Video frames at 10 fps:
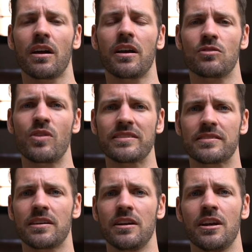in
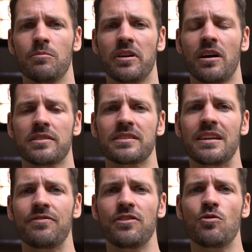risk, because
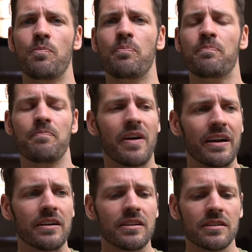if you
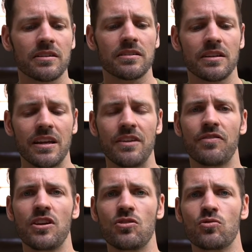
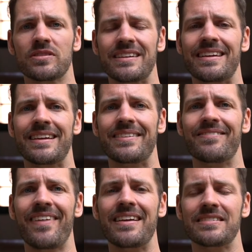use
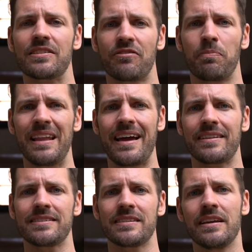invasive
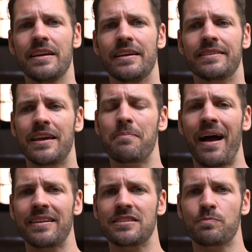plants, they
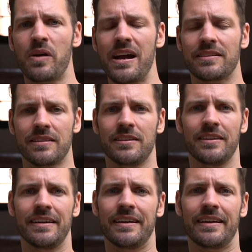might spread.
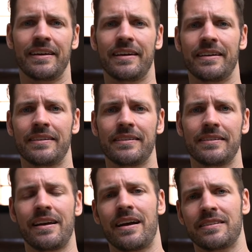And
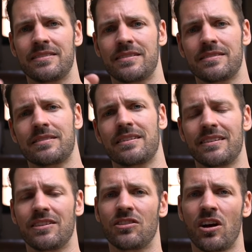yeah, this is
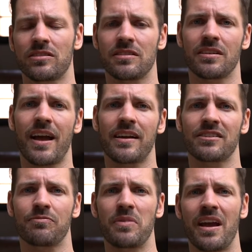not the kind
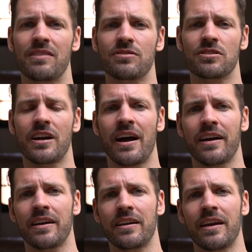of behavior
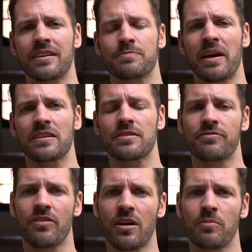I expect
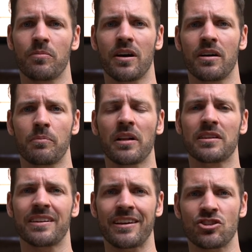from
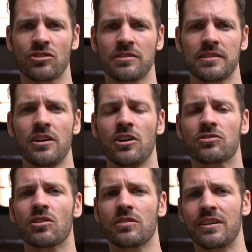multinationals.
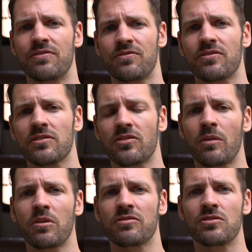So if
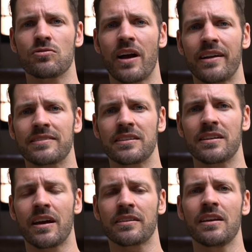some of you guys see
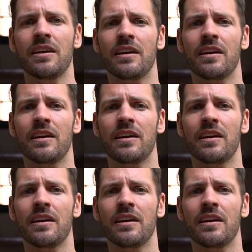that,